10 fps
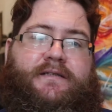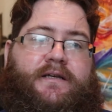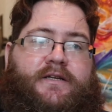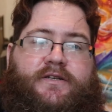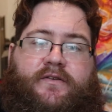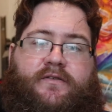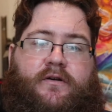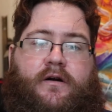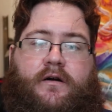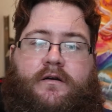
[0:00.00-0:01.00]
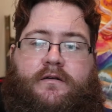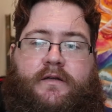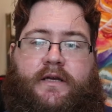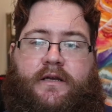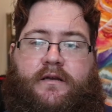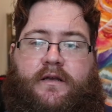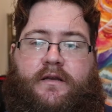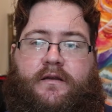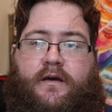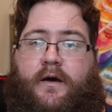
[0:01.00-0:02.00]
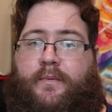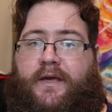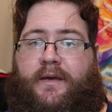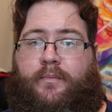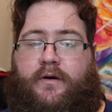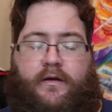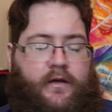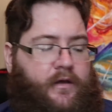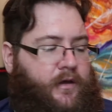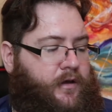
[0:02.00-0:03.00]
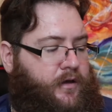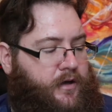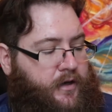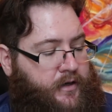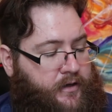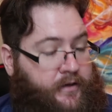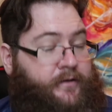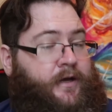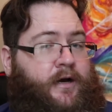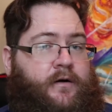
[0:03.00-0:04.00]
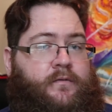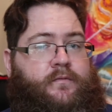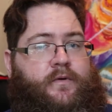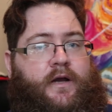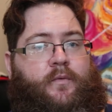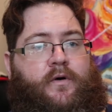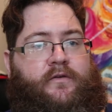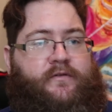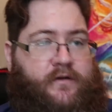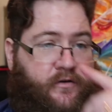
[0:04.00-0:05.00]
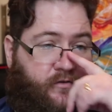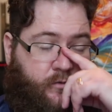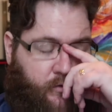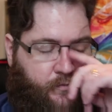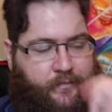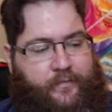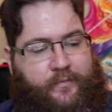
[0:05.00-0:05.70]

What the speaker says: It's just they're hard to clean and upkeep. Now, when I was in art school,